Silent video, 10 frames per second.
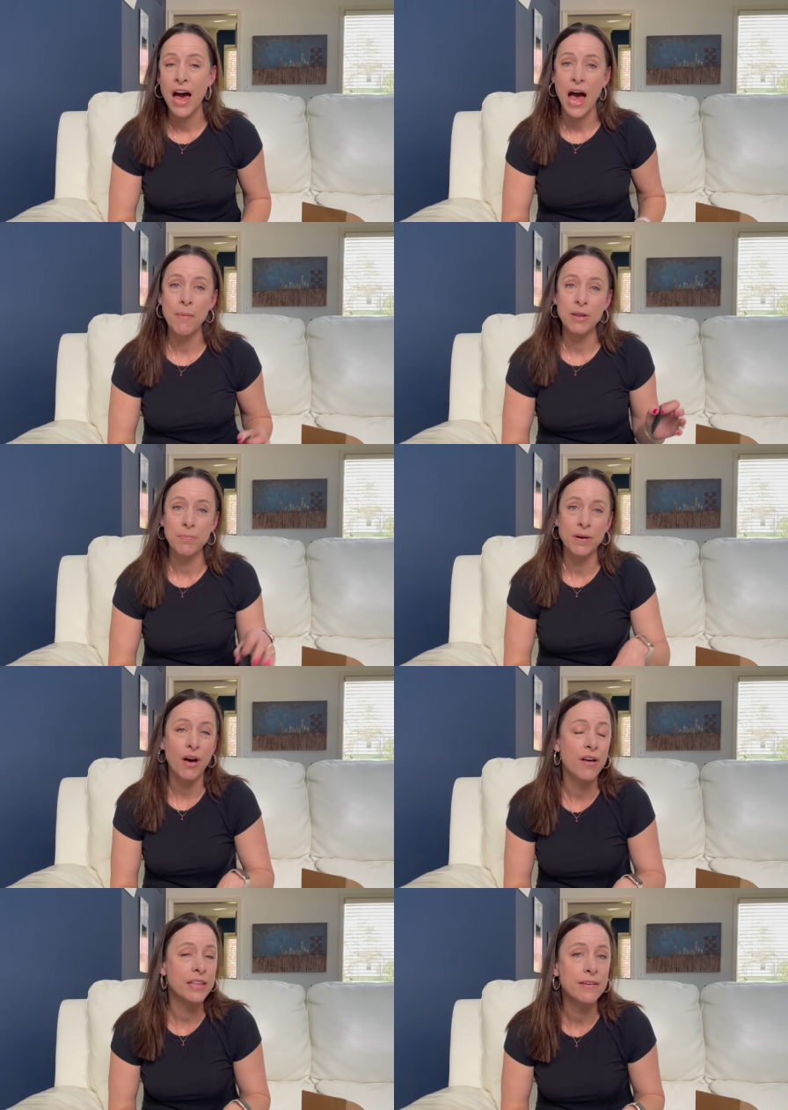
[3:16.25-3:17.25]
I'm going to put
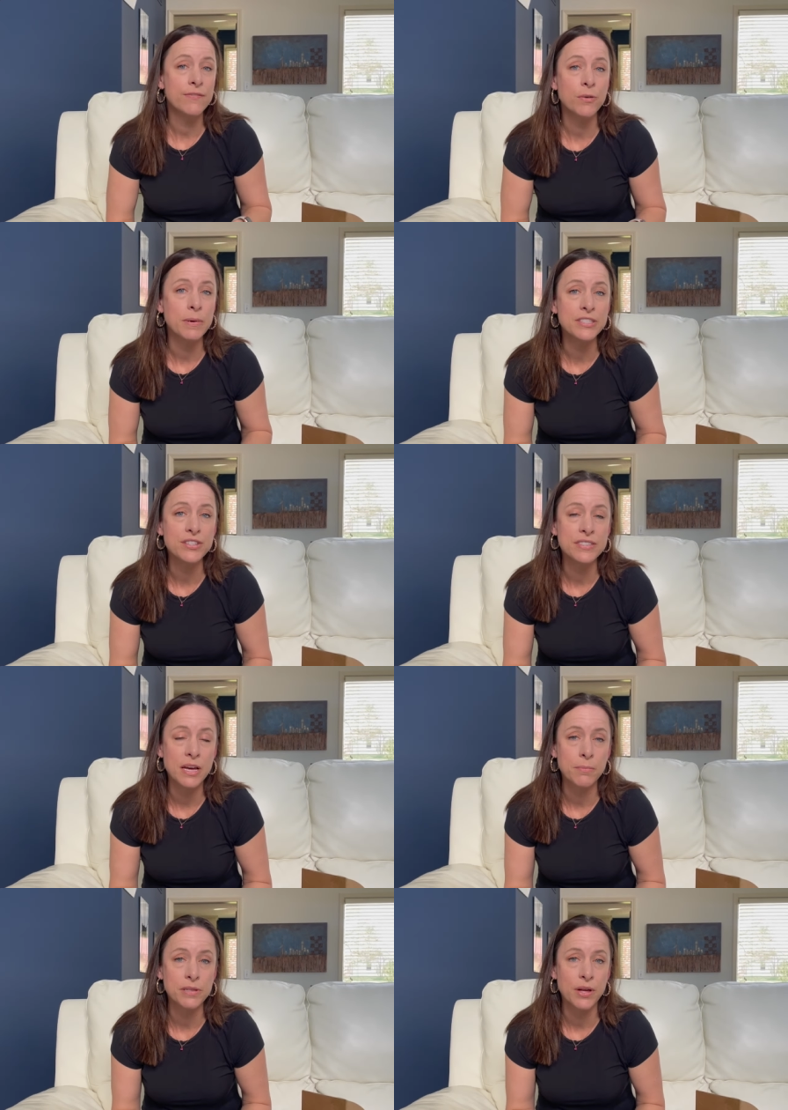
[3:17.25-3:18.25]
all the information
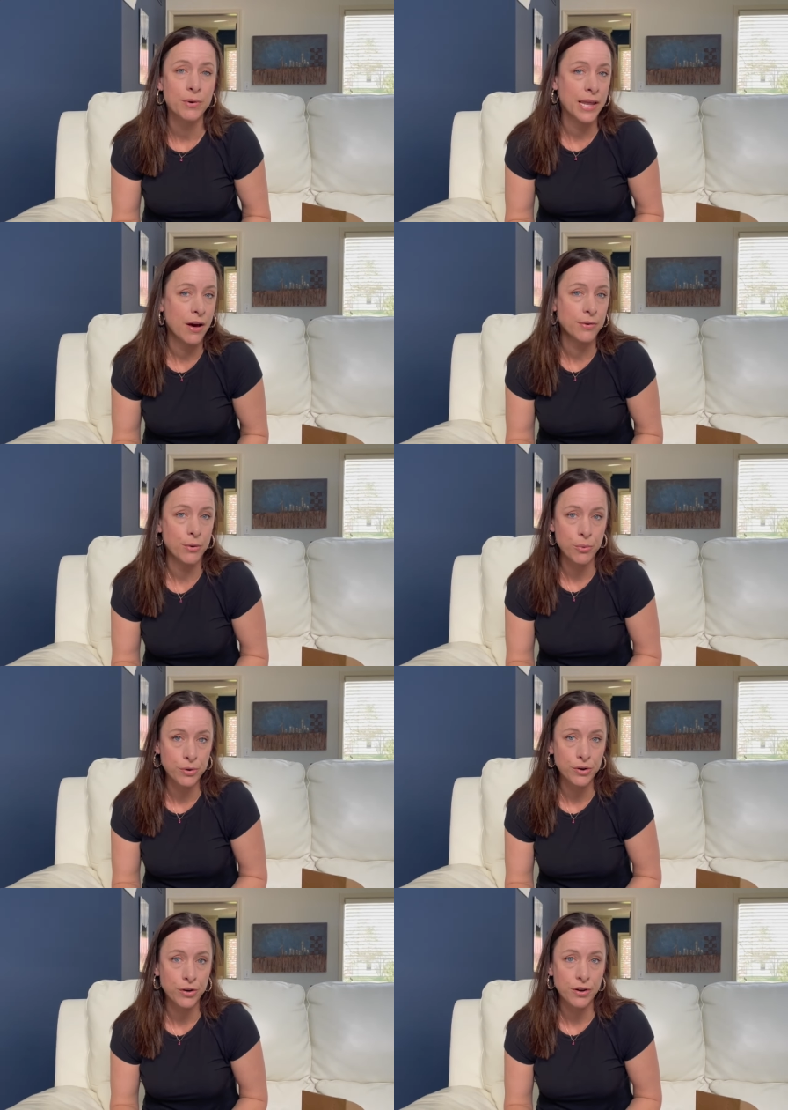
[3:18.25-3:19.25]
down below on how to
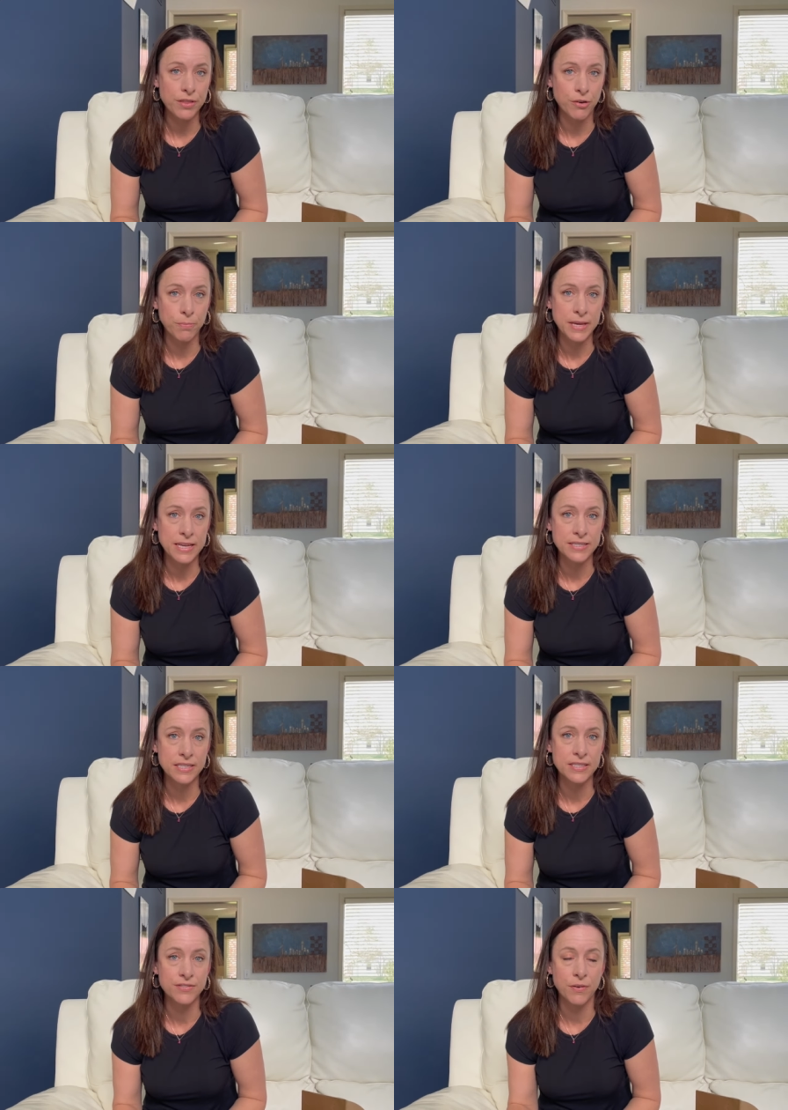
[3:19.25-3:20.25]
order their
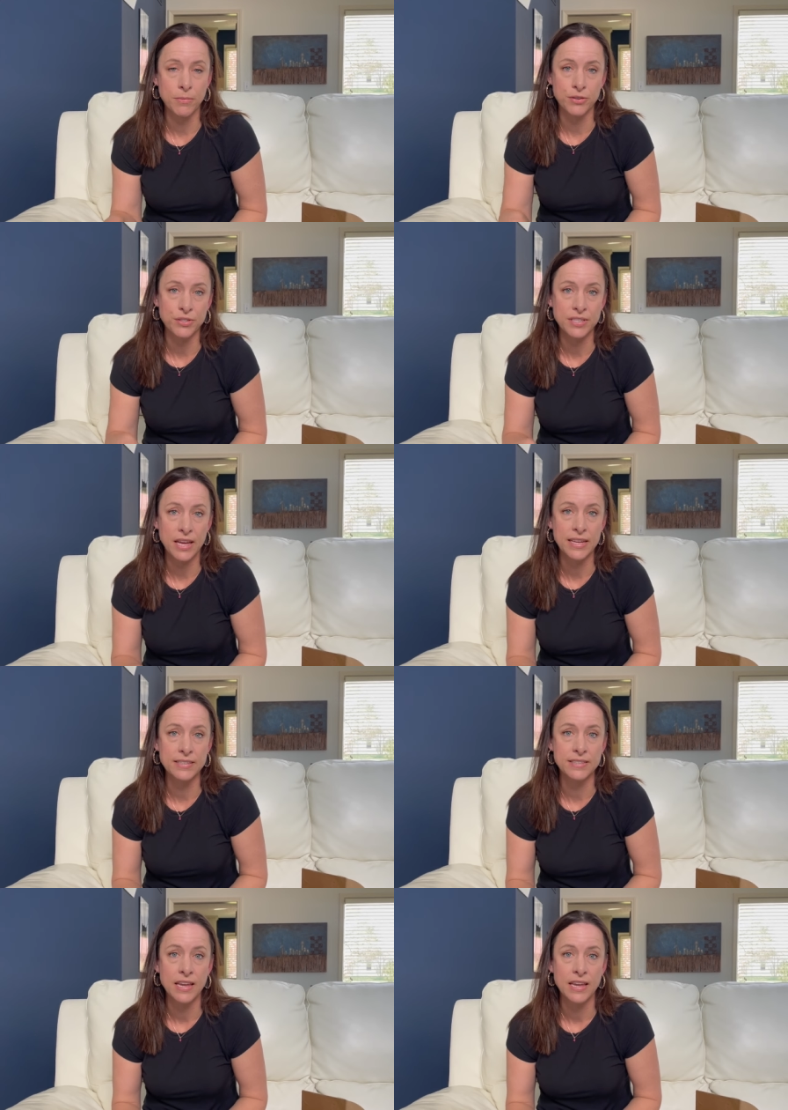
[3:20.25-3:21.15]
pieces from their site.